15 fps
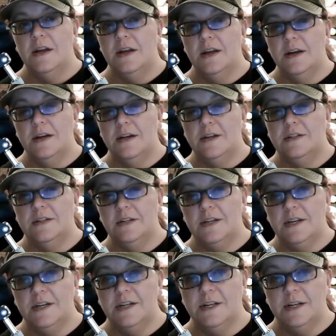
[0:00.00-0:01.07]
And
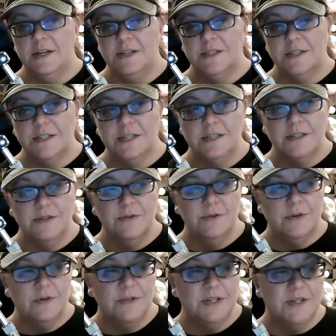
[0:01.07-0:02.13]
I said to
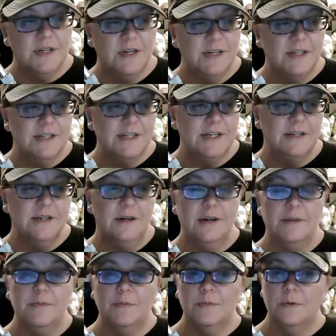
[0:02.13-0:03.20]
Odin, I said,
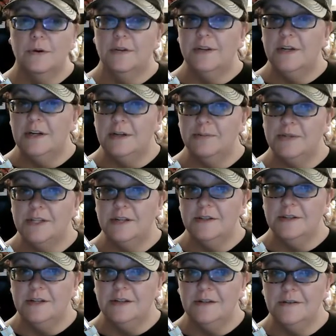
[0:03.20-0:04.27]
I'm really upset
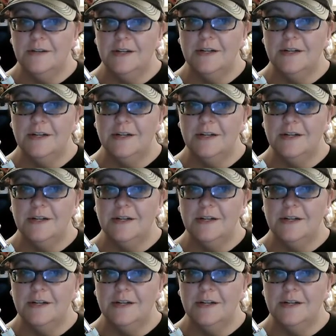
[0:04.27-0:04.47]
now.